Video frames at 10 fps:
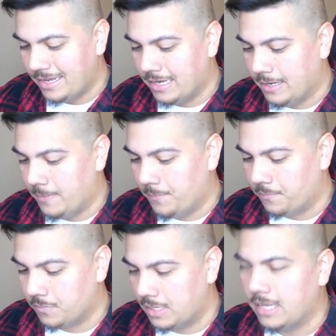
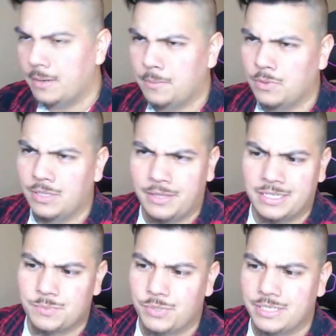um, uh, but I think
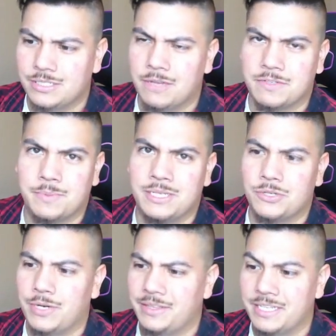it's pretty
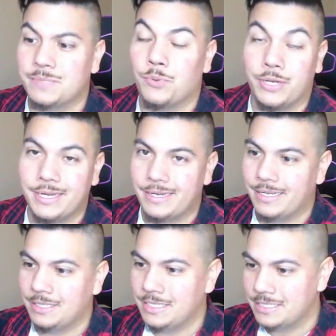self-explanatory at this point,
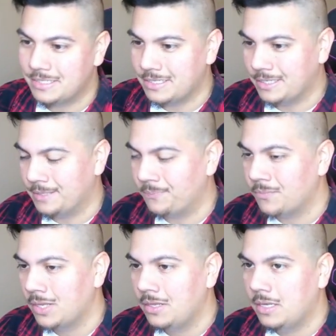at least. Um,
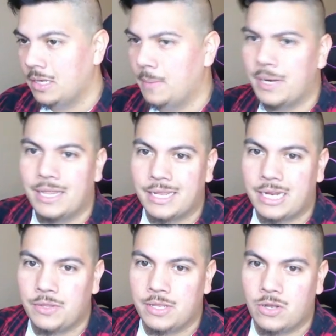uh, but I like
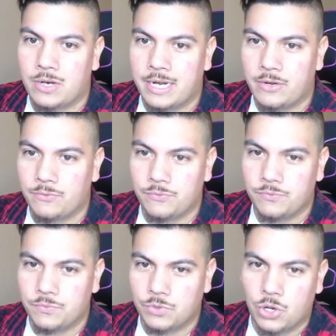how they all kind of
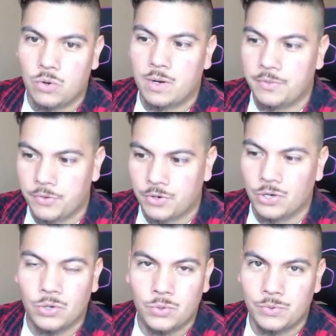go on their
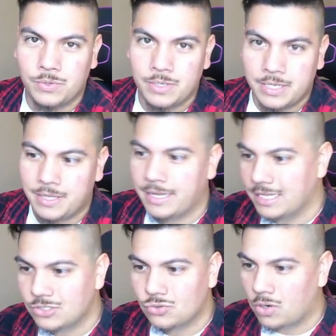own and they
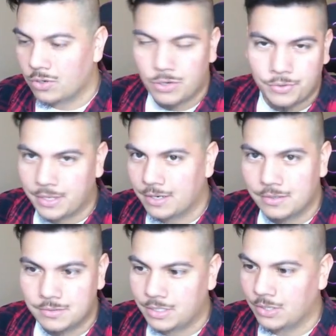get stronger and
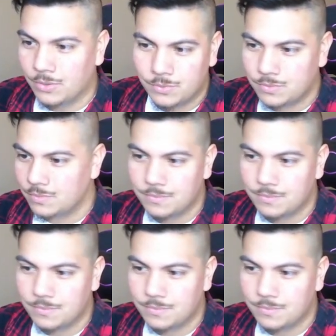then you know